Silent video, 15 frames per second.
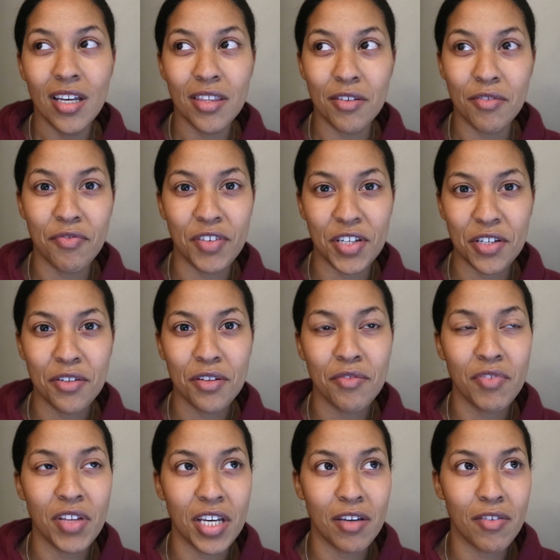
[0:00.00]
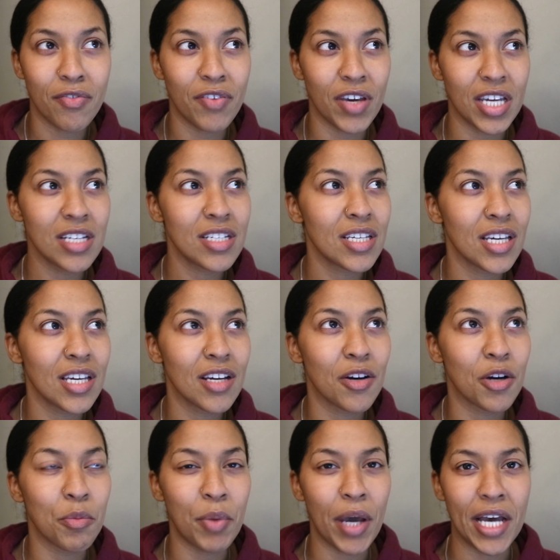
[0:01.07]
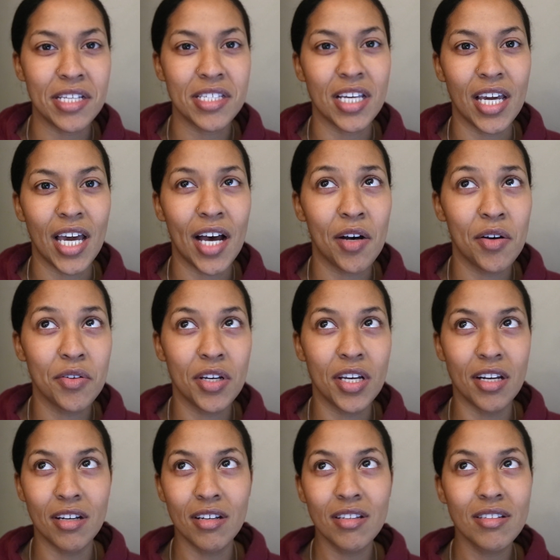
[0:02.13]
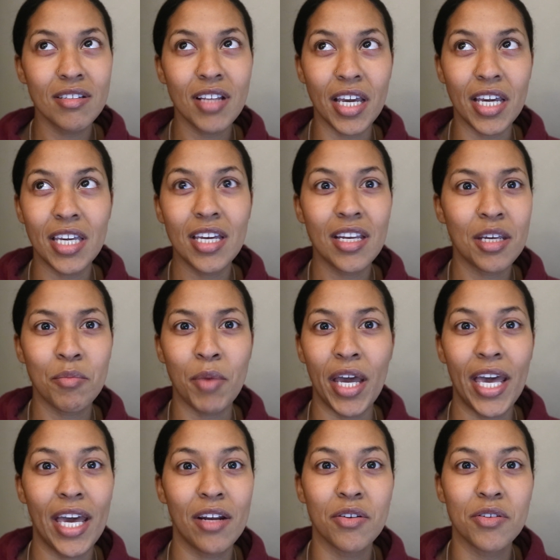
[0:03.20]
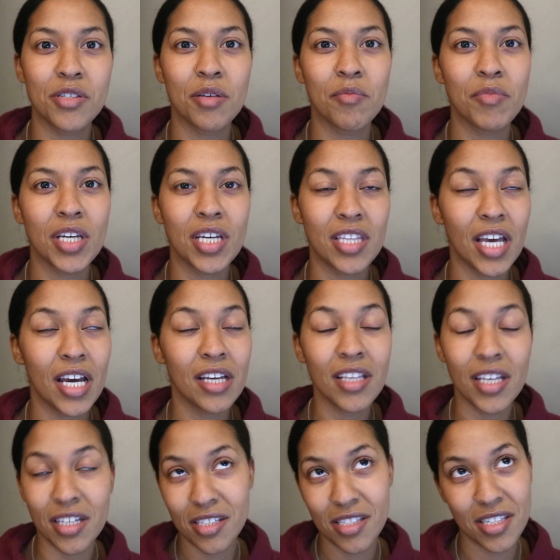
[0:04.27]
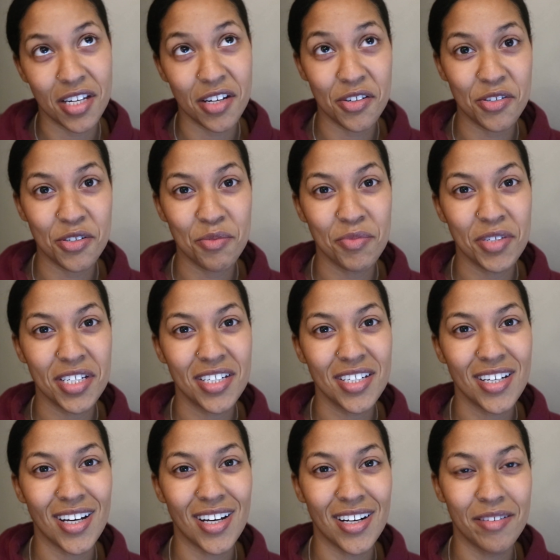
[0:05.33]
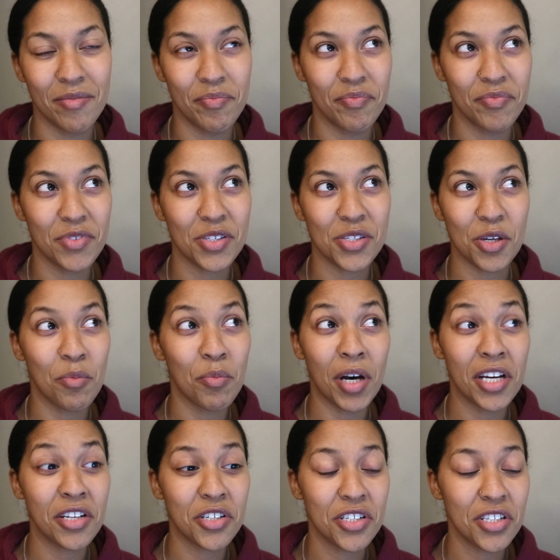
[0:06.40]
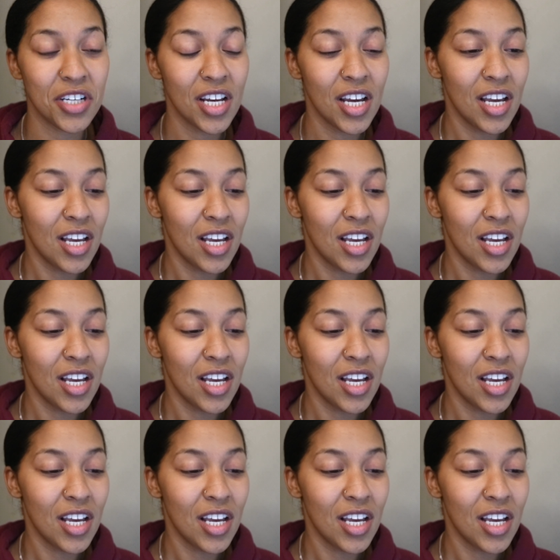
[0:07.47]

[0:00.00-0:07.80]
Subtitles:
The fear of like fainting or passing out and like hitting my head on something, that like scares me so much.